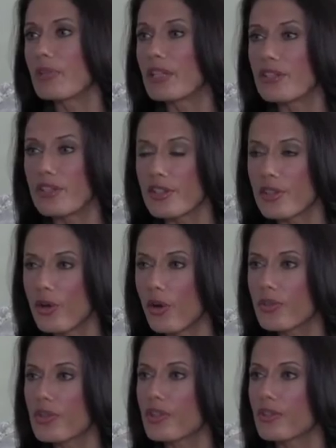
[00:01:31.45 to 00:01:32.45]
but it's this
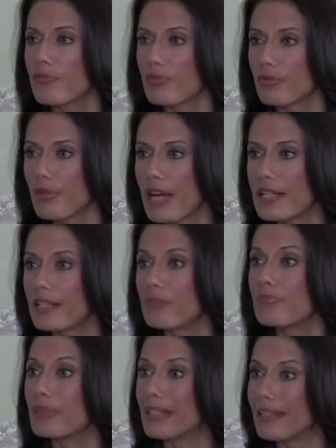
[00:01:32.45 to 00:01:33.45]
constant
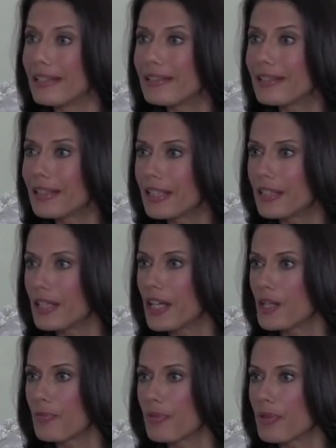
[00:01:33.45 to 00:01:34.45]
berating, belittling the
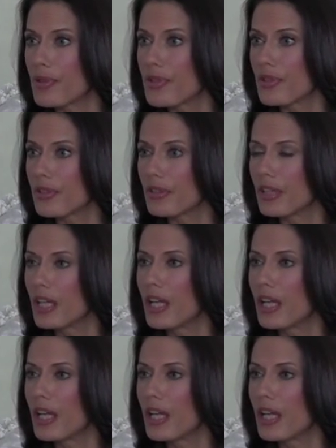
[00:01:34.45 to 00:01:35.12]
other person,